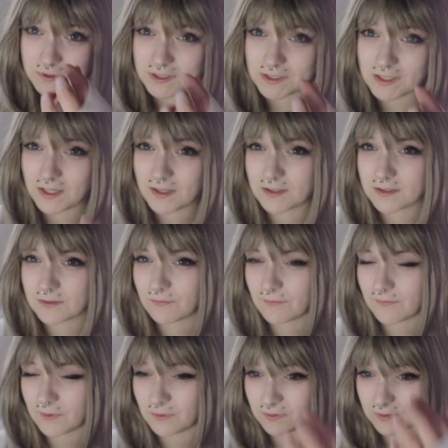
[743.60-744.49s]
wanted to get this
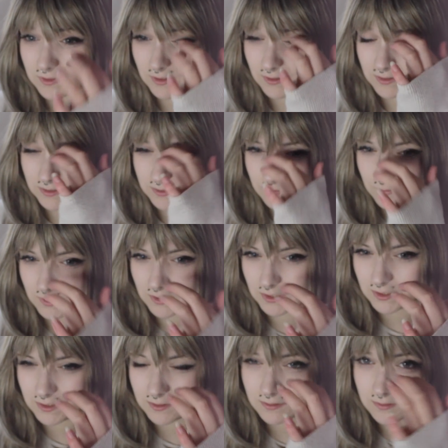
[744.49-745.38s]
review done this
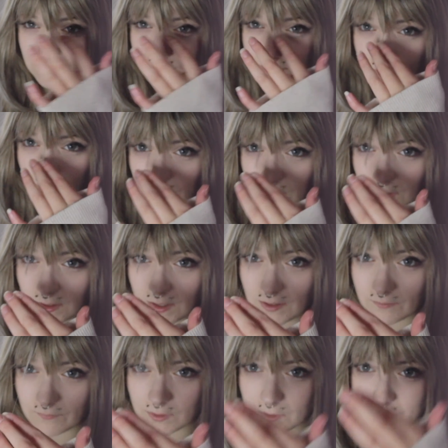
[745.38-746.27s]
weekend, so I'll
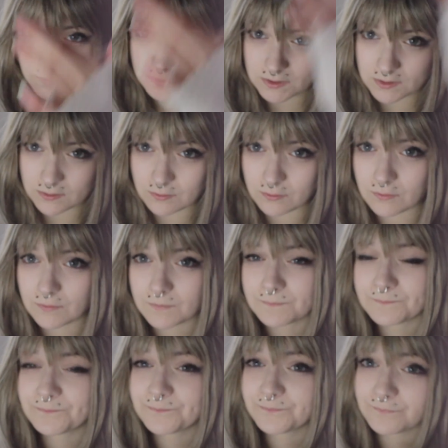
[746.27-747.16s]
have it up
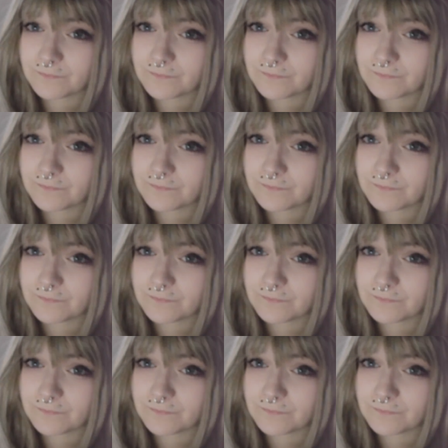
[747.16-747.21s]
soon.